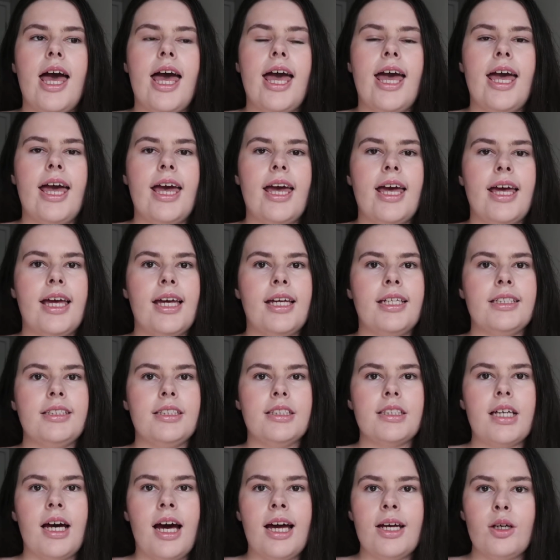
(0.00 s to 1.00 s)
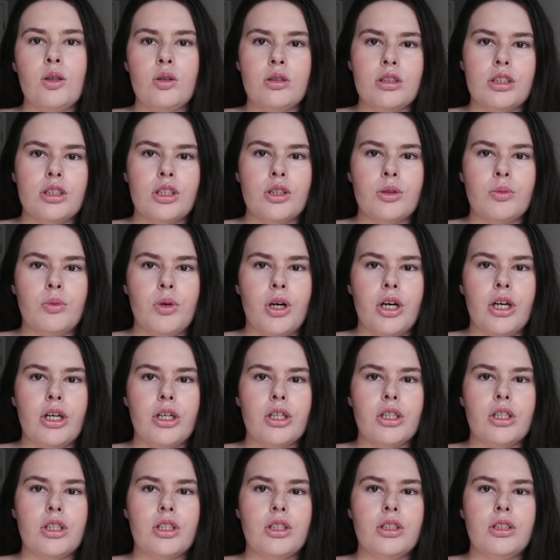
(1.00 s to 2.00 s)
and I also
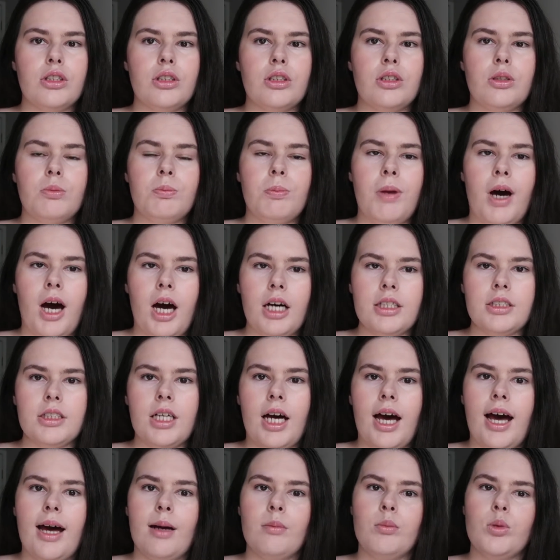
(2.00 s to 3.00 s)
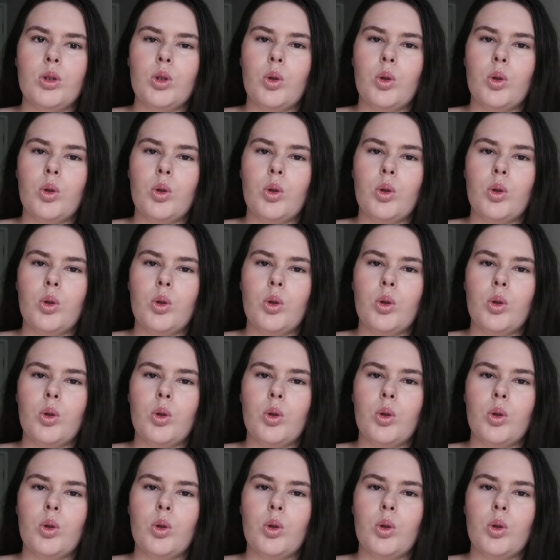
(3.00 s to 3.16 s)
work part-time